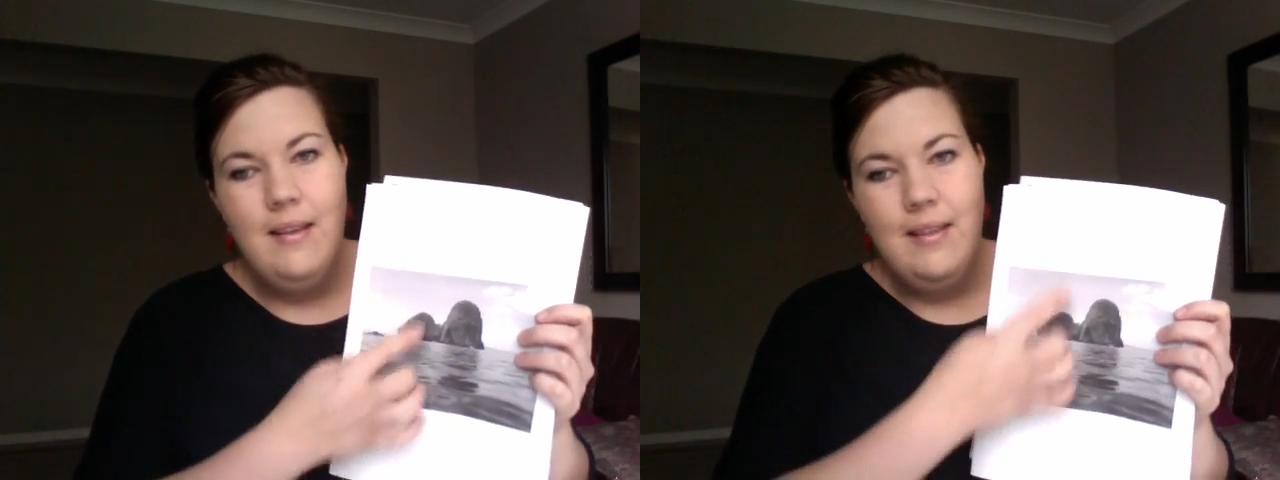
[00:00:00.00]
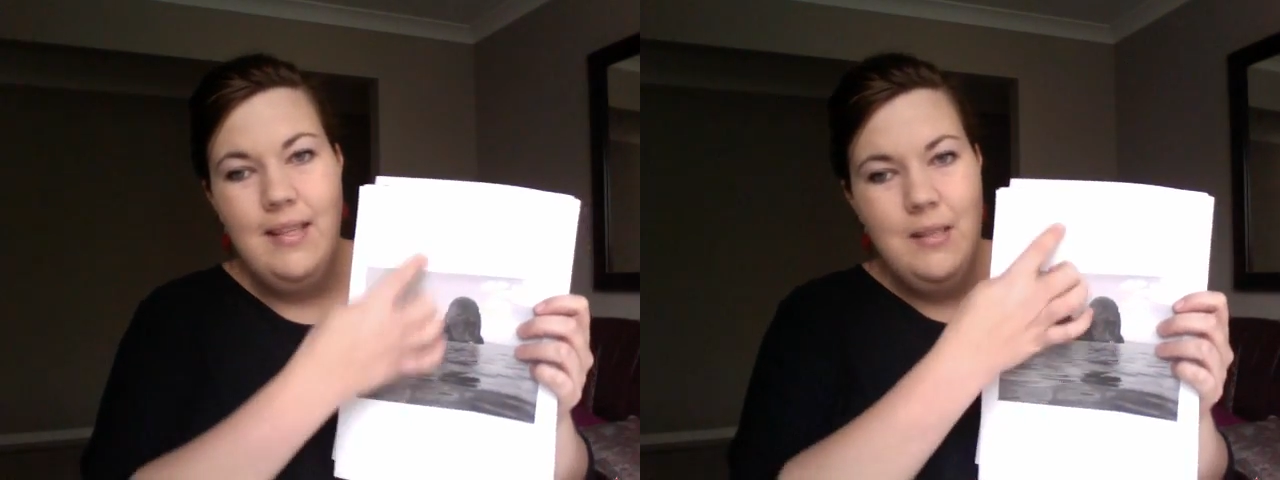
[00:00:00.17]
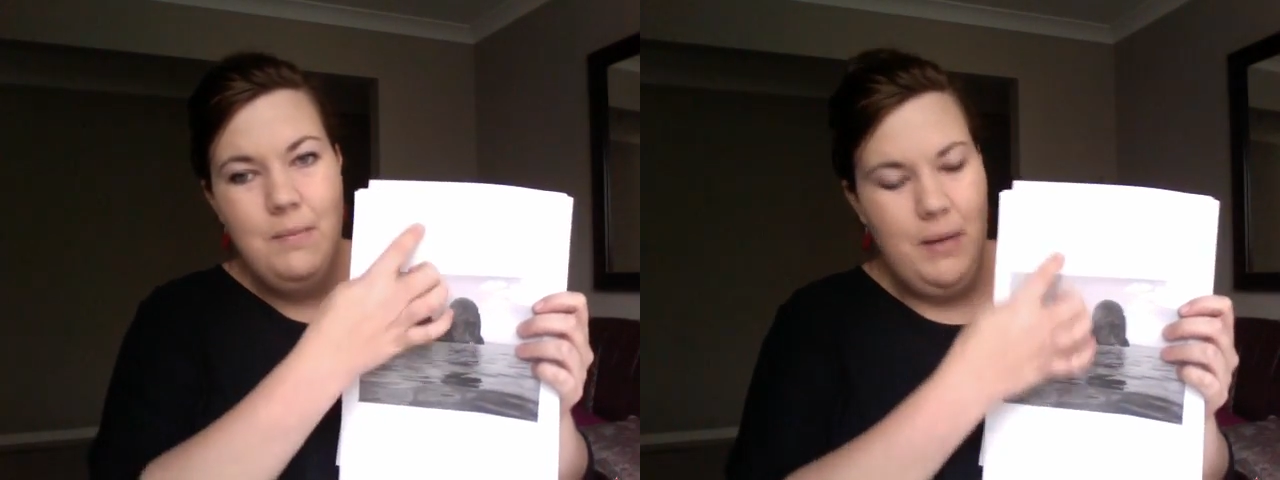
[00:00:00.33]

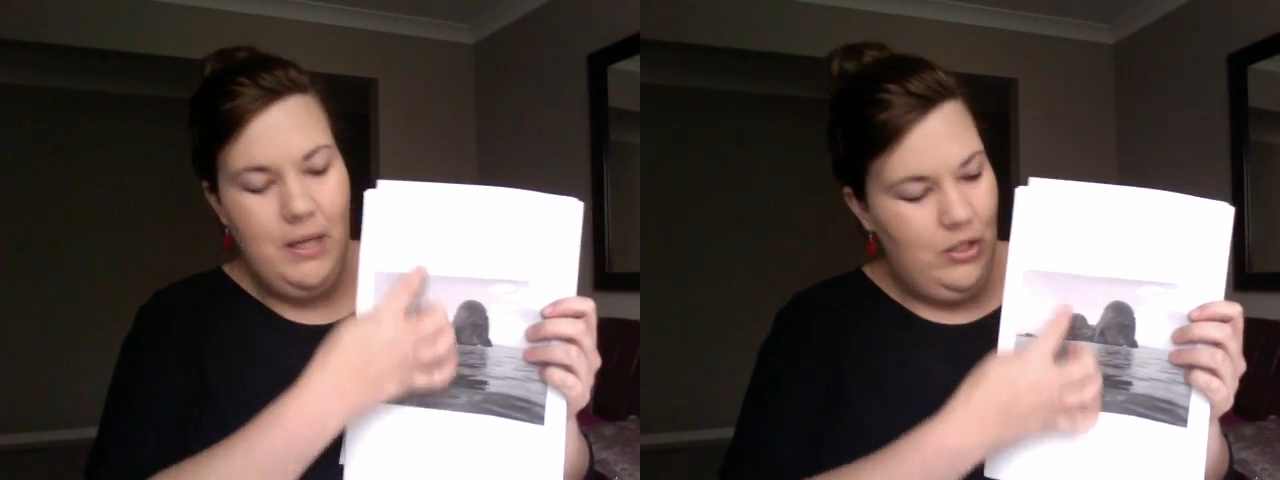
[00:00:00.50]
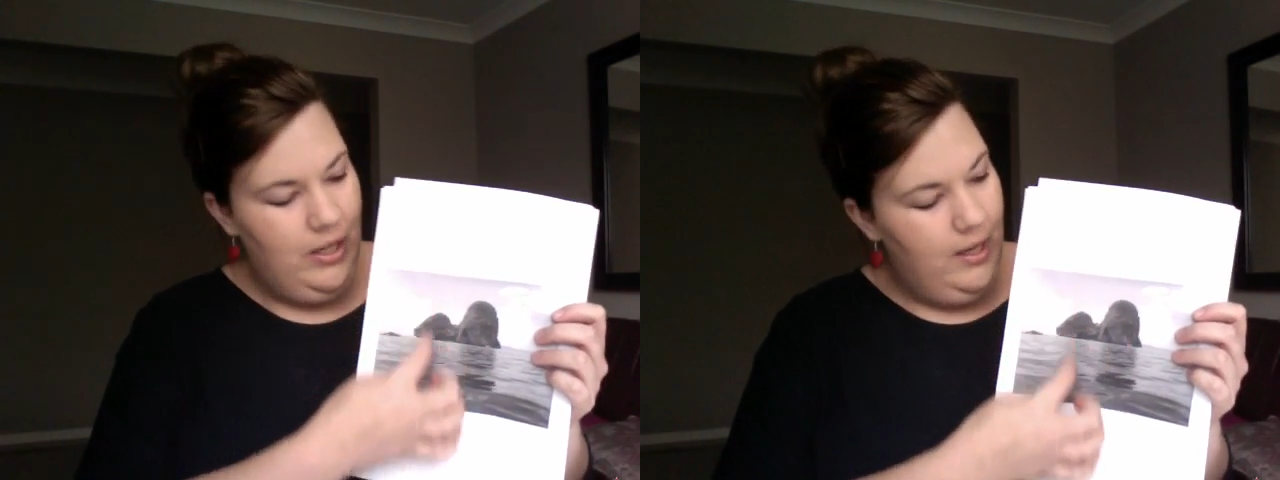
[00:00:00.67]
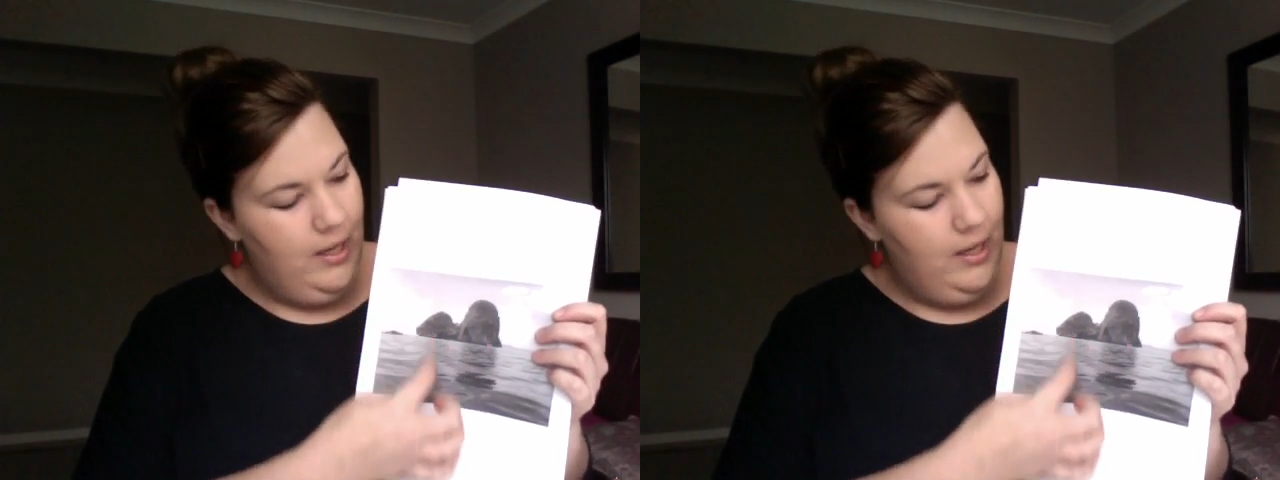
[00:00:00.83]
This
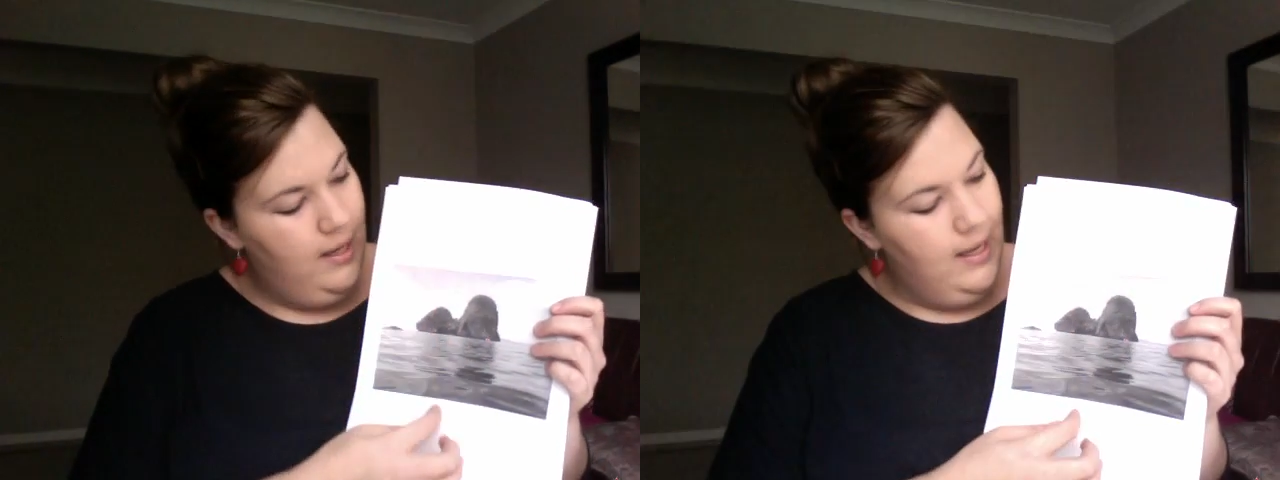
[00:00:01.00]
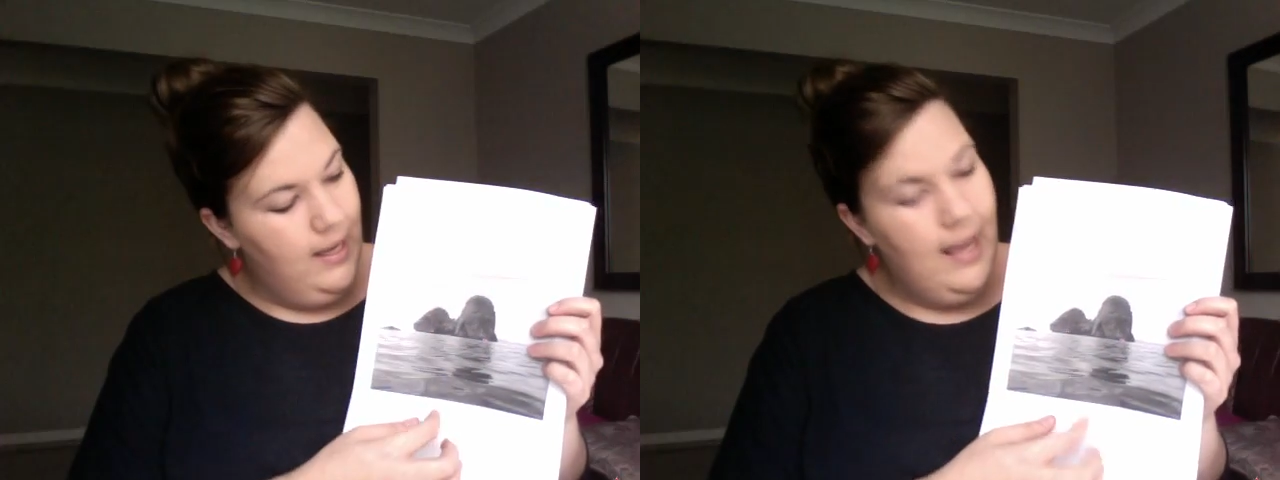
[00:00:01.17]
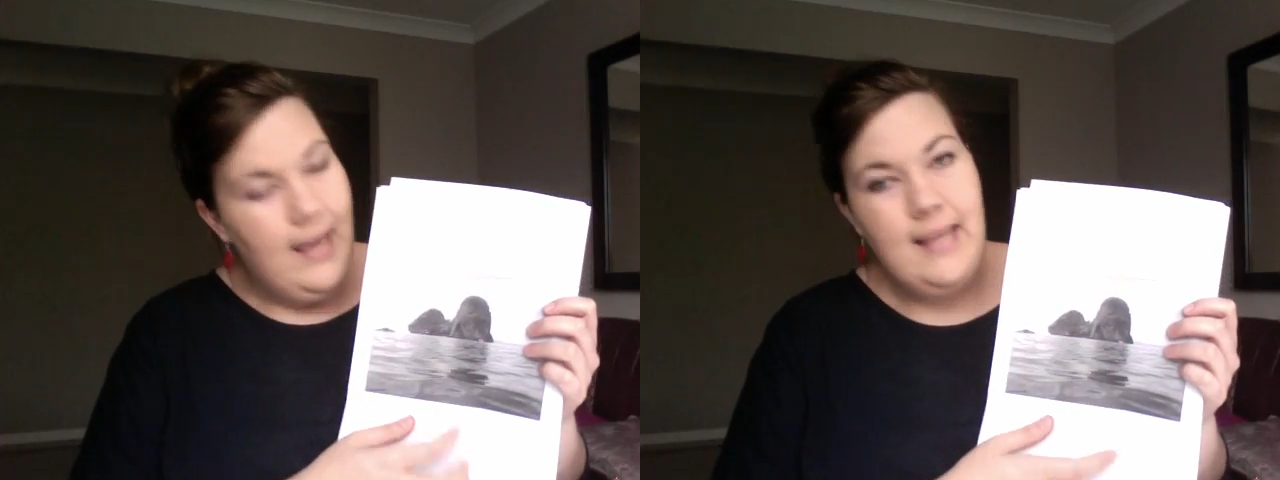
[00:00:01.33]
picture
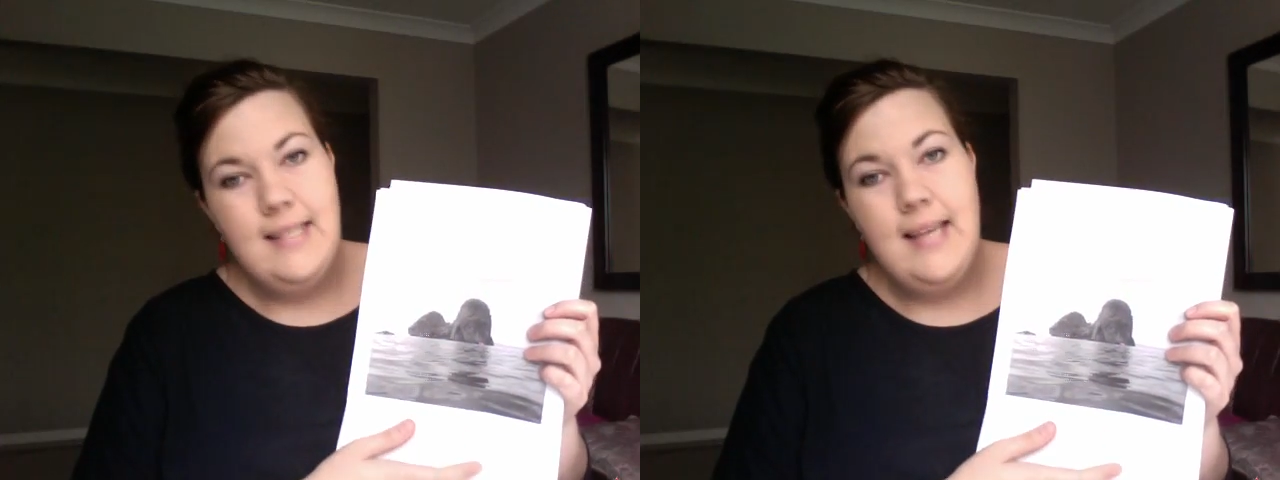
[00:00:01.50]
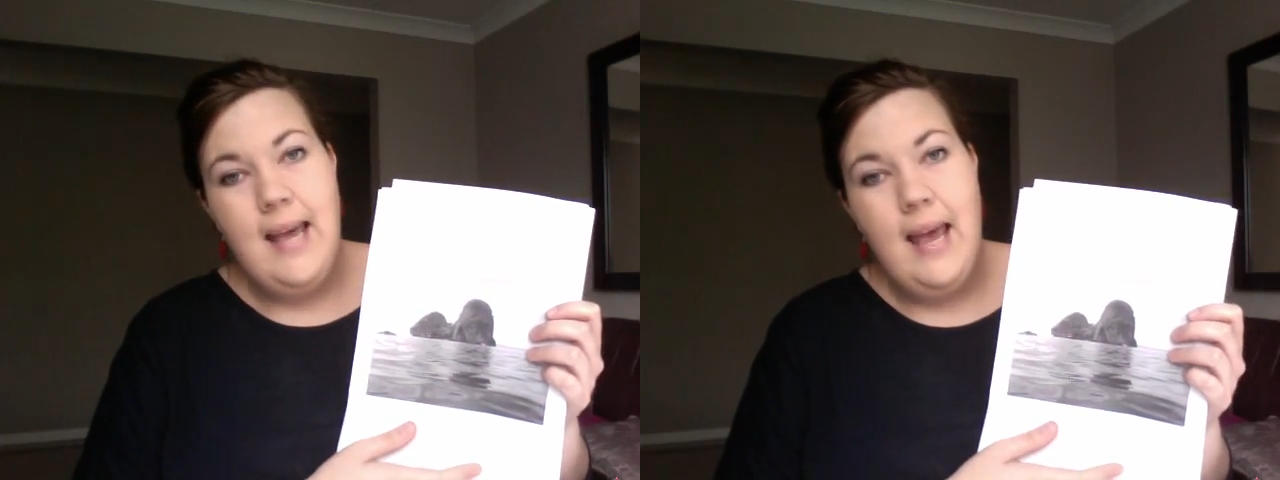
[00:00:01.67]
is